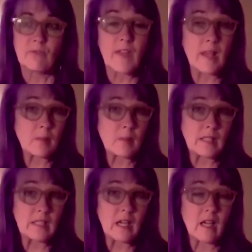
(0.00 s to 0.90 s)

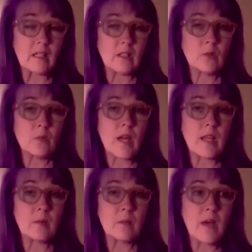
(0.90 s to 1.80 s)
family. I could
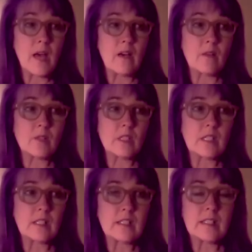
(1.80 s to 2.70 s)
write about
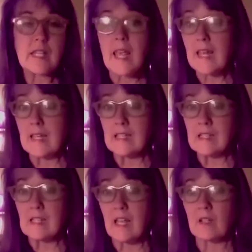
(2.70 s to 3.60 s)

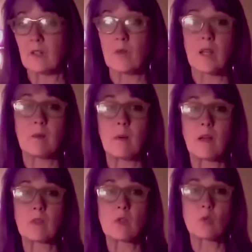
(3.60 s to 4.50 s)
tennis. I could write
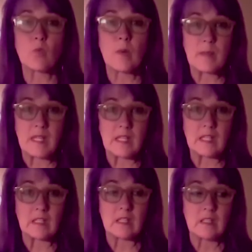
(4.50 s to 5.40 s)
about swimming.